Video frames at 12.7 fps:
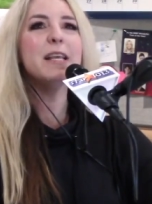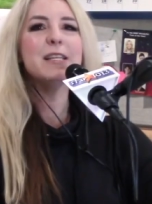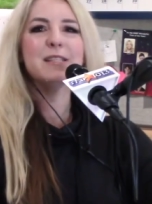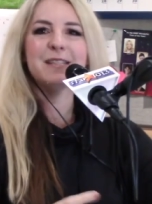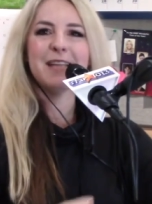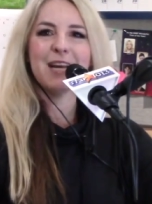
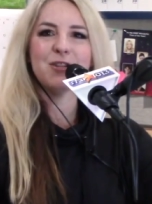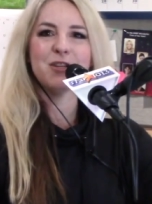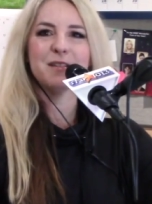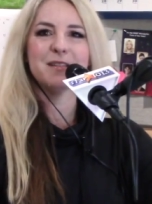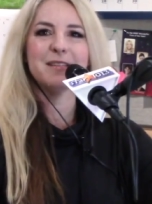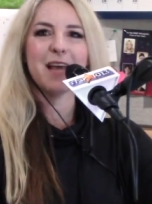
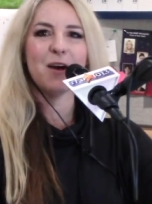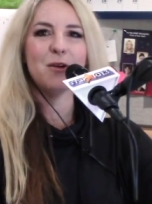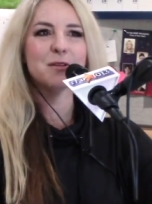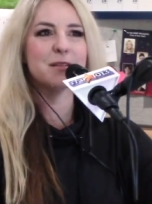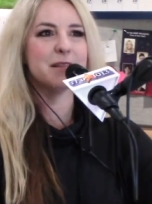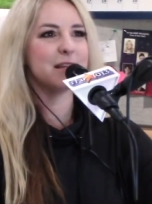station
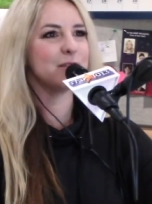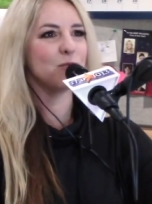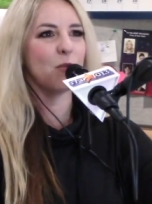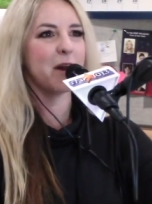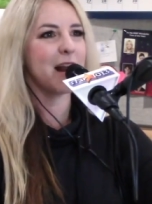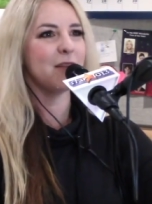sells this
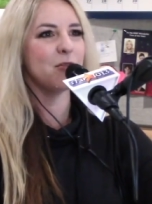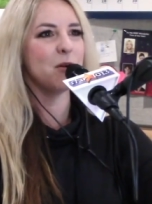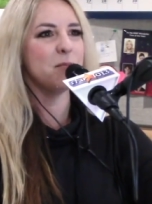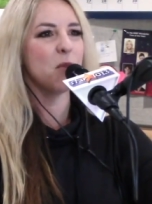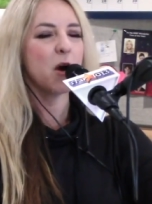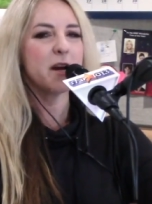
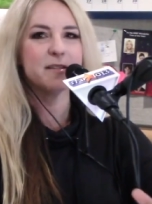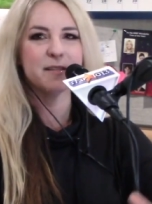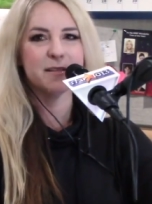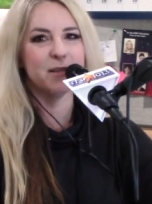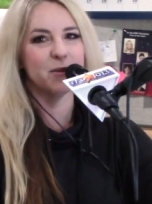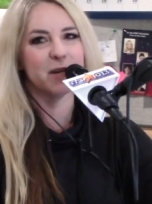whatever, Marcus
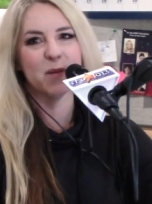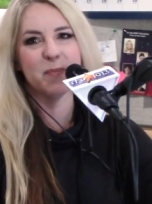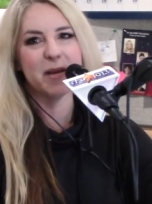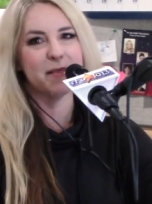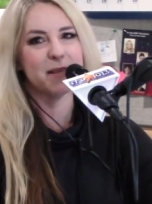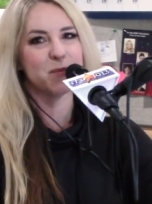is still going to
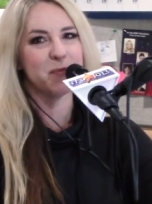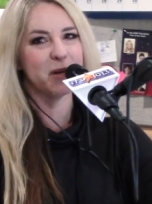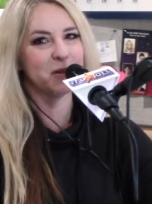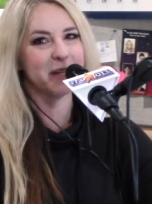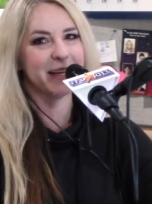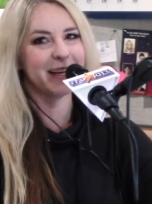be in this
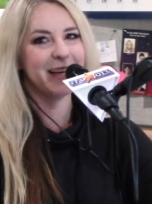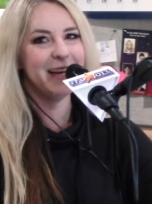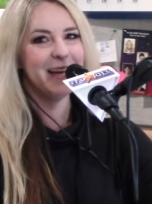building.